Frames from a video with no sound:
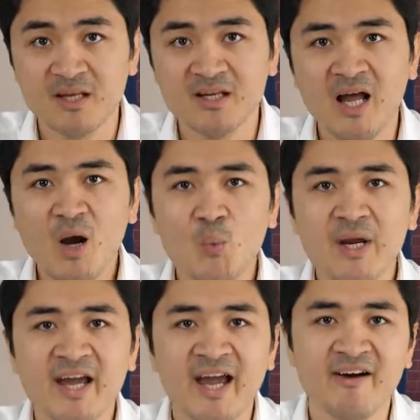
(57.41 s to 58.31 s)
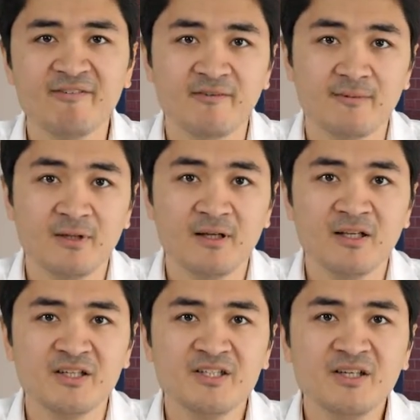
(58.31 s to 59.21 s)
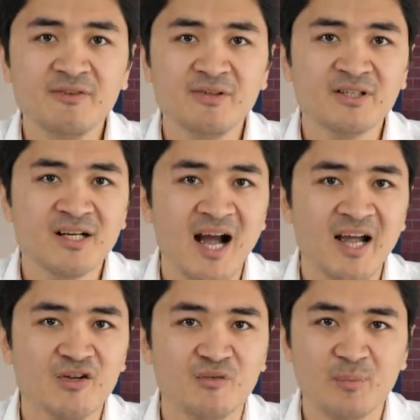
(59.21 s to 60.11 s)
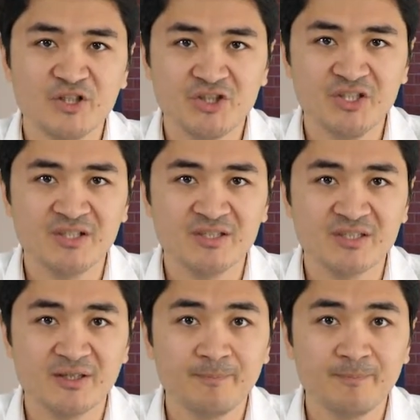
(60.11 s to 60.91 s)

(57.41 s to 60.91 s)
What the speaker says: Now we have different kind of machines